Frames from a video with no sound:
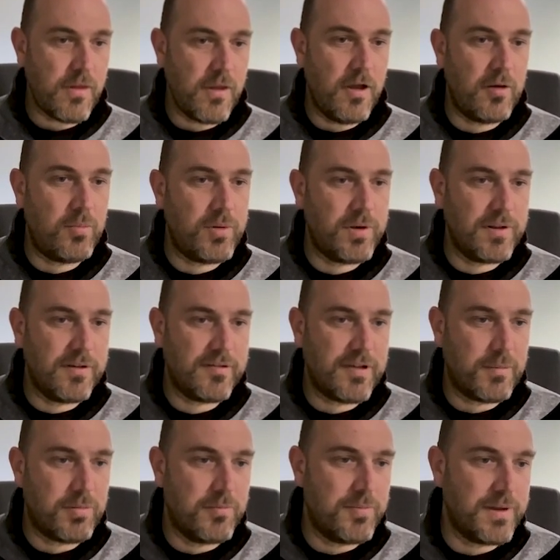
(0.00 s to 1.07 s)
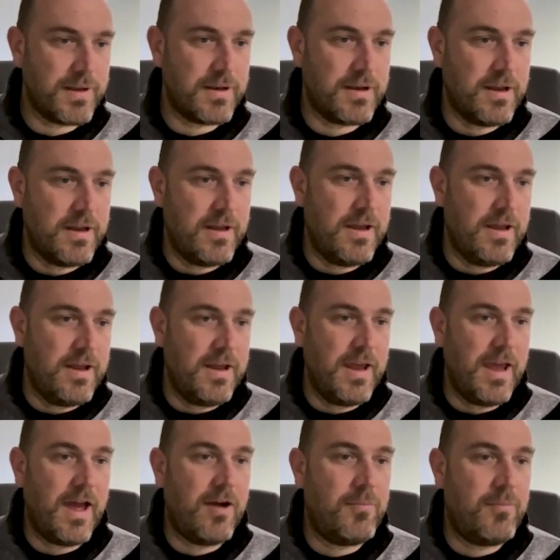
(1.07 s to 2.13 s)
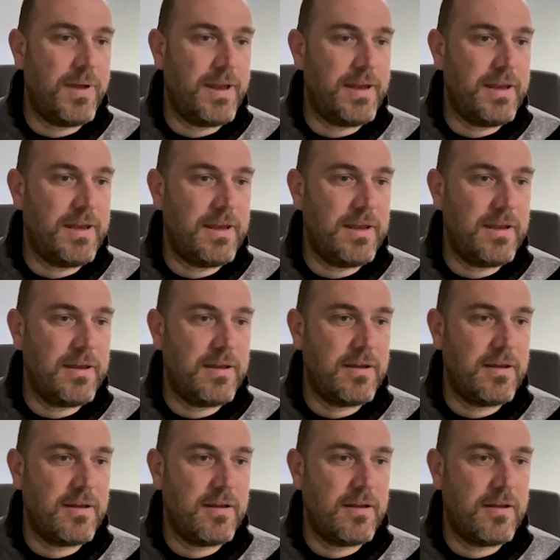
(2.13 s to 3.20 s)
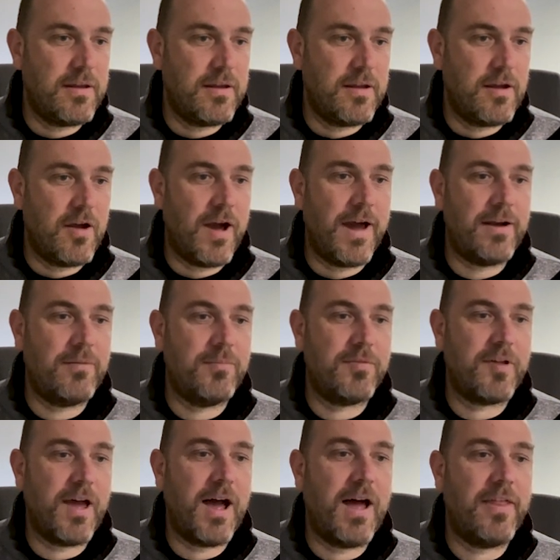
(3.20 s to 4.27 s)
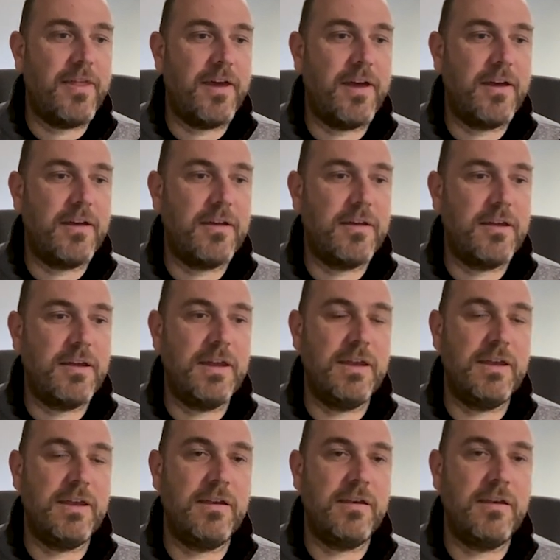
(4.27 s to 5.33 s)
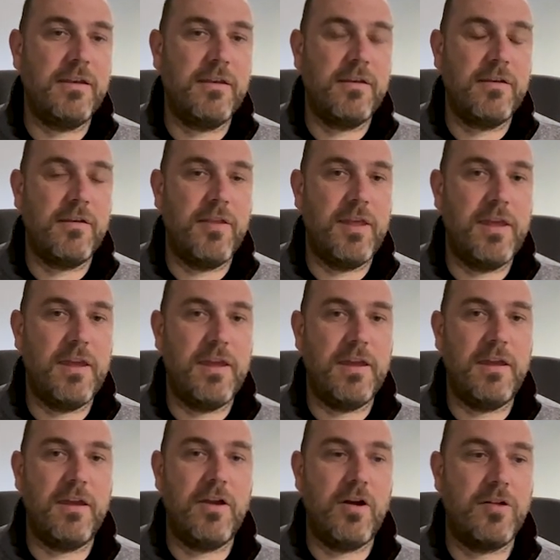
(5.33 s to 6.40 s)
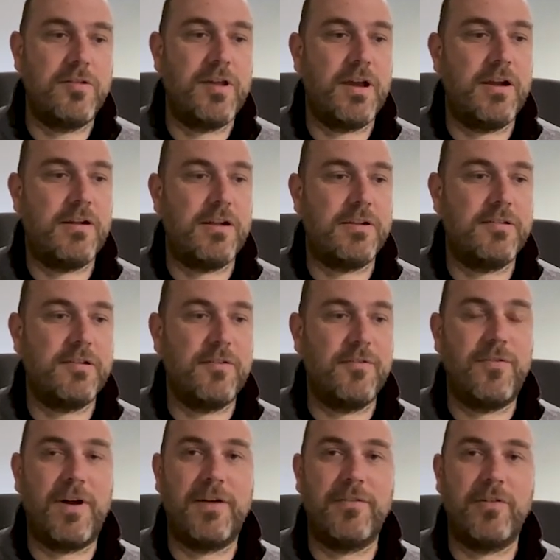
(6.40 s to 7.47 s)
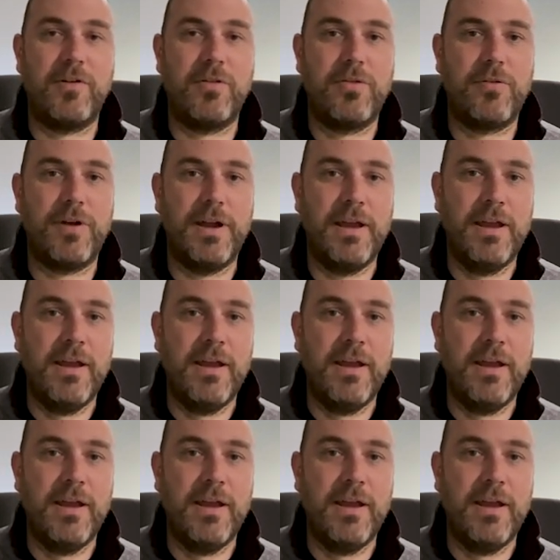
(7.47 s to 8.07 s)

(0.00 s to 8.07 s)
I'll bring this up a bit, how many items are there in the content cluster 503?